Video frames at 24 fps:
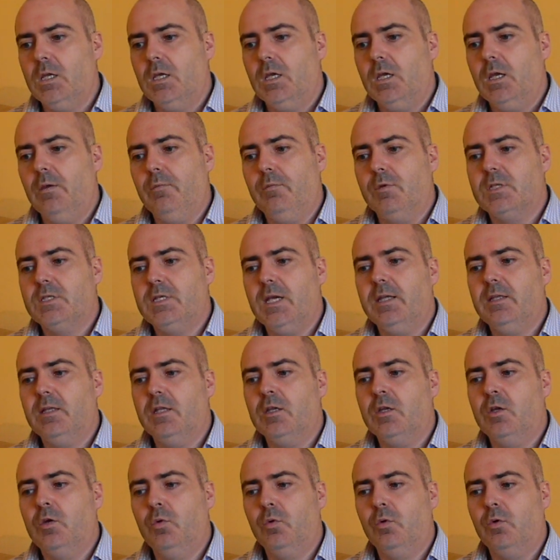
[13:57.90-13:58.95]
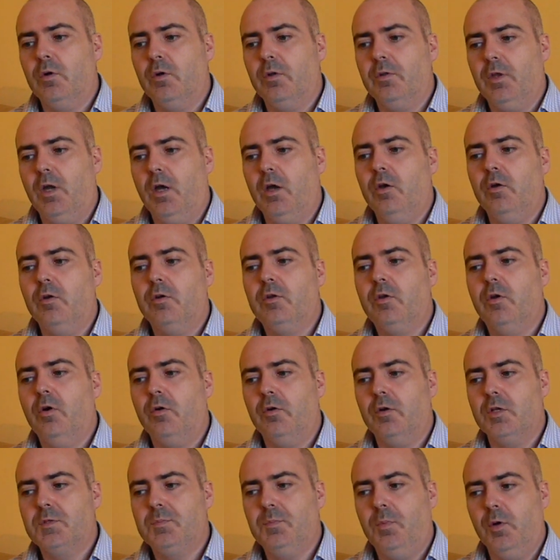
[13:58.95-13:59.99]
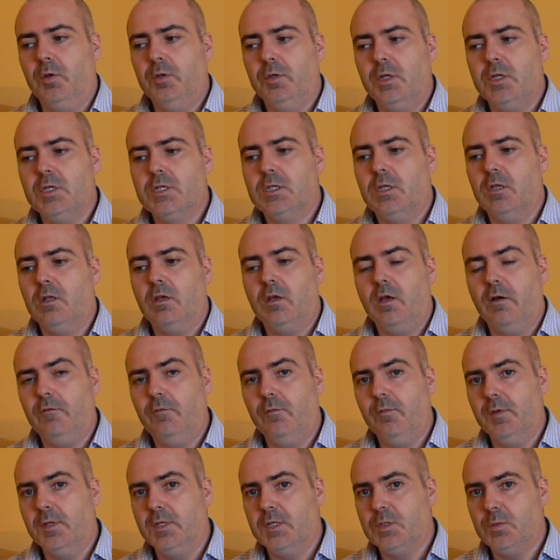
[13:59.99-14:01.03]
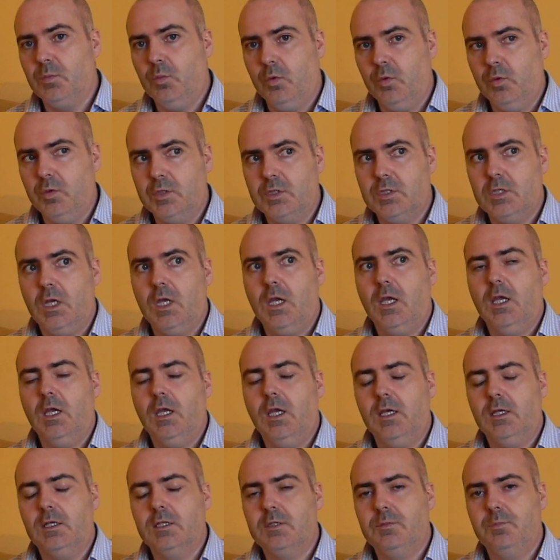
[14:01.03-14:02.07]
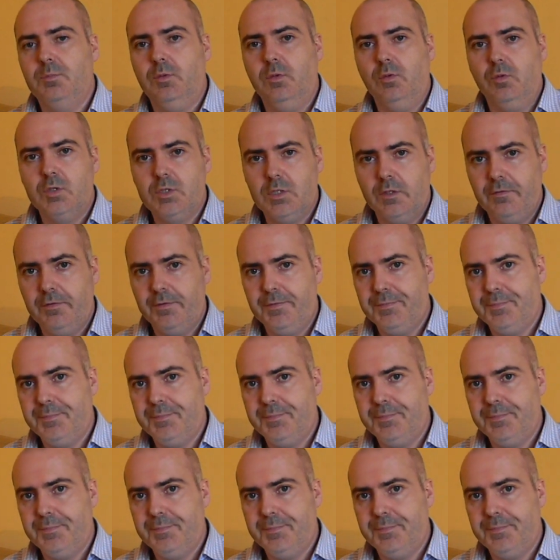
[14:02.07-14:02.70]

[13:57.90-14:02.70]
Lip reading: It was said in court that our correspondence to the governments was explosive.